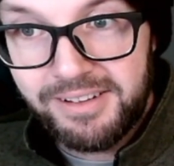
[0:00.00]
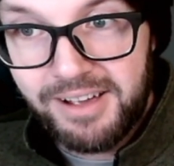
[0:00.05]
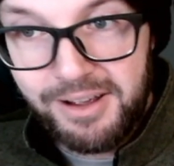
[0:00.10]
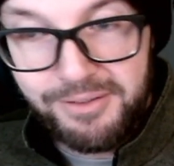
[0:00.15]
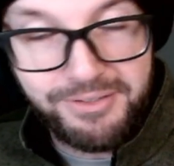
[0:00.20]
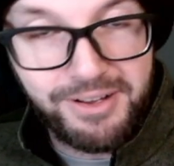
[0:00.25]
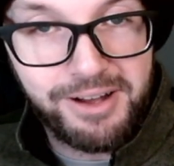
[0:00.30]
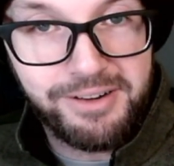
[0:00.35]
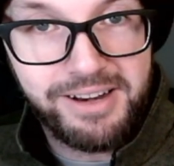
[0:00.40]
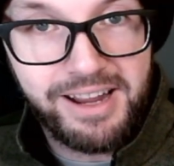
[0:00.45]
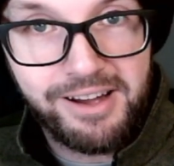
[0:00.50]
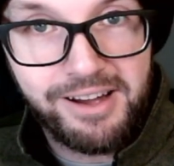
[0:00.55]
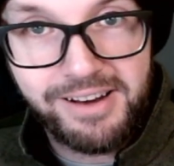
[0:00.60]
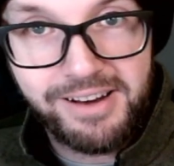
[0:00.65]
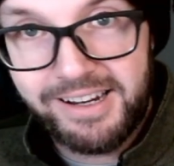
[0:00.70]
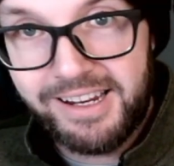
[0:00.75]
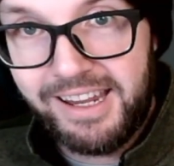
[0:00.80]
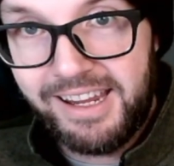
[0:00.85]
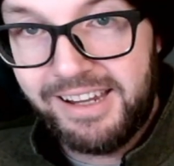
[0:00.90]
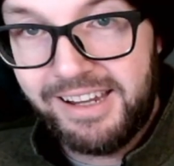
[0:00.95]
I found out
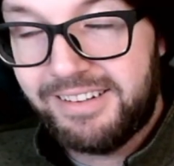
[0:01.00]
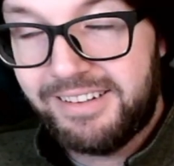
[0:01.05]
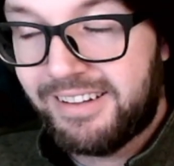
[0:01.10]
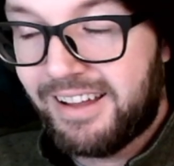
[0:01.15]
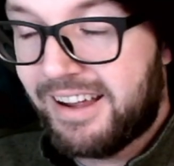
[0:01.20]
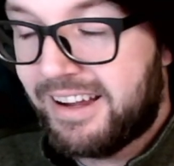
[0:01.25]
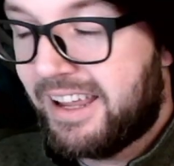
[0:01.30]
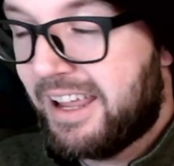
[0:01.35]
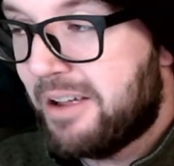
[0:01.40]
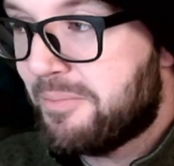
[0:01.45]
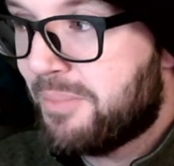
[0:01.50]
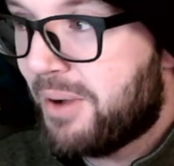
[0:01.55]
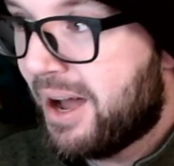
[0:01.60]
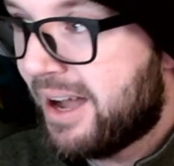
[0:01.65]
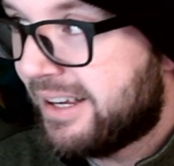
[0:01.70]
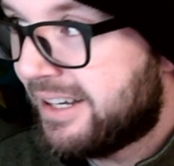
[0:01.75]
I can't buy